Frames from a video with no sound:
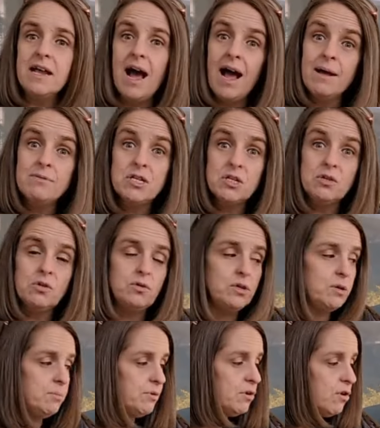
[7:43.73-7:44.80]

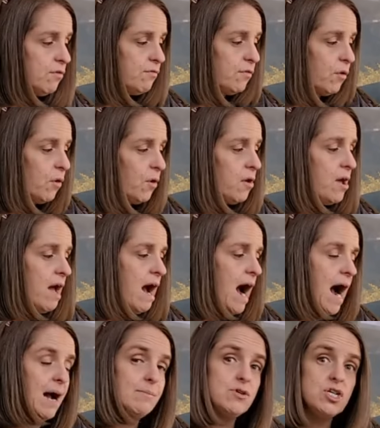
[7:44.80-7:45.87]
absolutely beautiful.
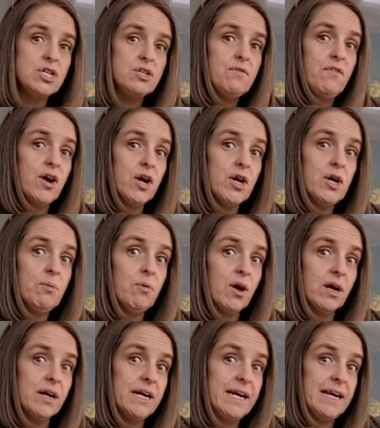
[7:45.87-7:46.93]
I'm just very
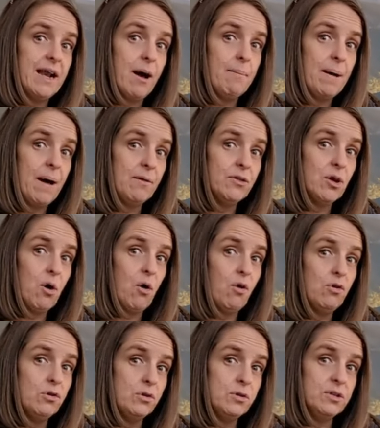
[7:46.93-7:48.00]
worried about the
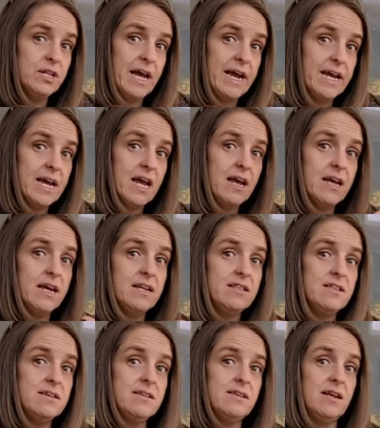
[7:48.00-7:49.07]
whole,
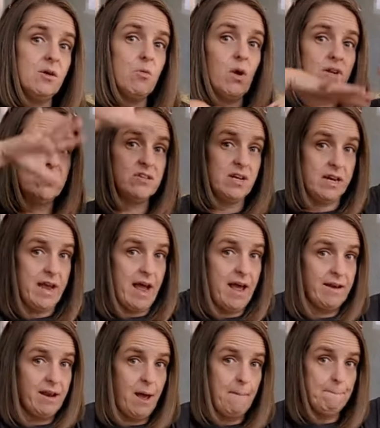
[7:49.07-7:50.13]
this thing wants to
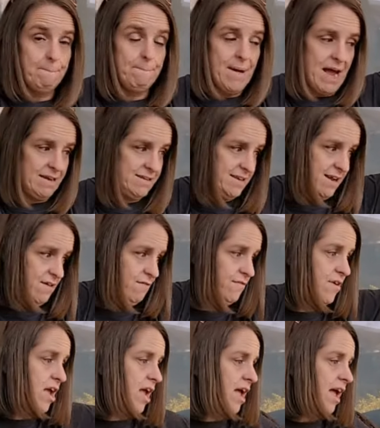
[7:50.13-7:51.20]
get massive.
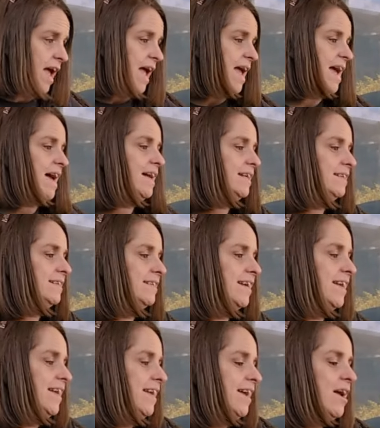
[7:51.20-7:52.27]

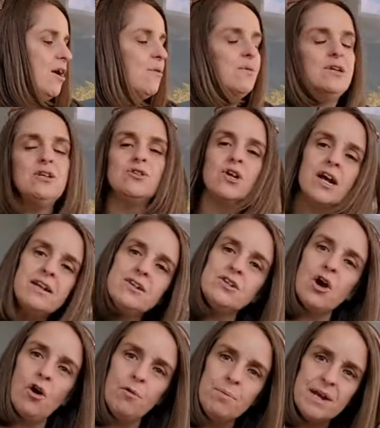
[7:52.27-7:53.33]
And when you try to
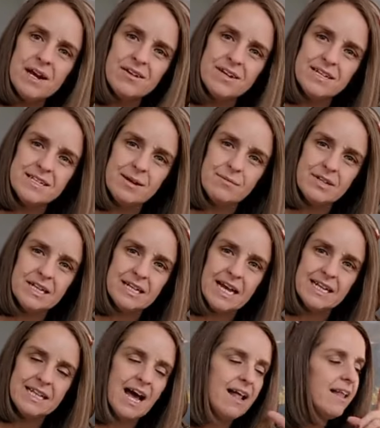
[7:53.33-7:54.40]
topiary something
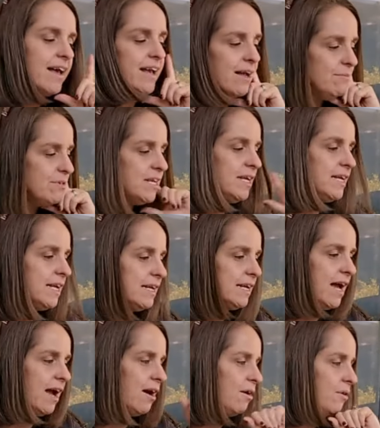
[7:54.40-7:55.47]
like that, I'm thinking
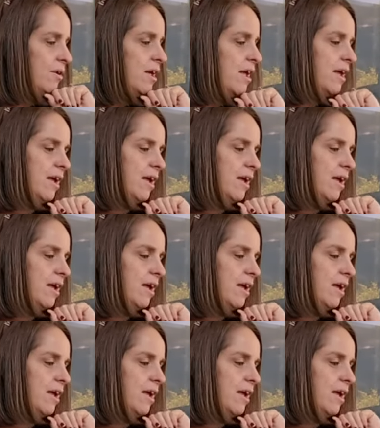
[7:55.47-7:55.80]
now,